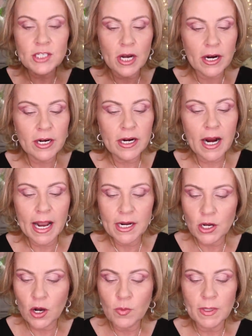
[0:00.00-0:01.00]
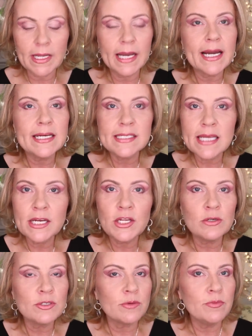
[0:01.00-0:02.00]
darker I know but like I said
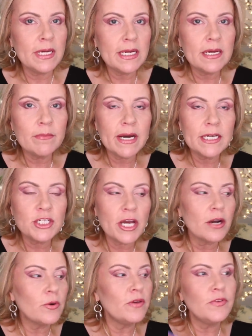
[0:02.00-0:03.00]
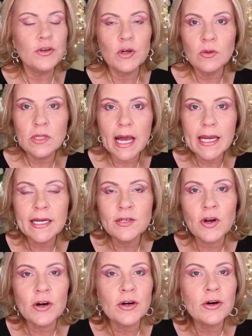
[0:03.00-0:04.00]
use a medium eyeshadow if you don't like it
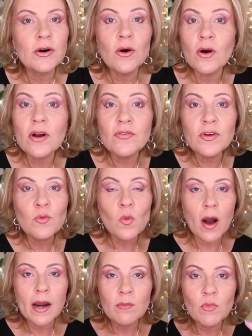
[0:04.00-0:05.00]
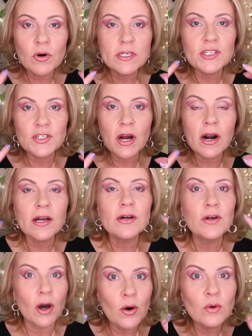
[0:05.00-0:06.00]
darker or if you want it more
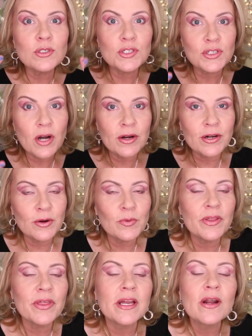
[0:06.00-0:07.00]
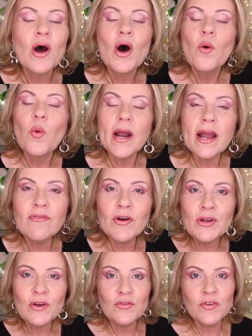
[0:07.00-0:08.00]
stark go starker with it whatever
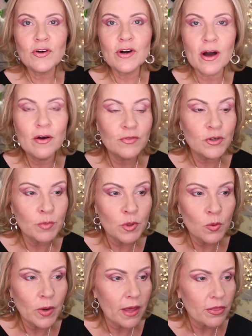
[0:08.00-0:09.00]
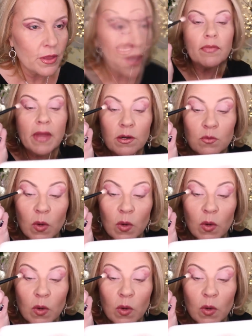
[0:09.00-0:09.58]
you feel comfortable with and then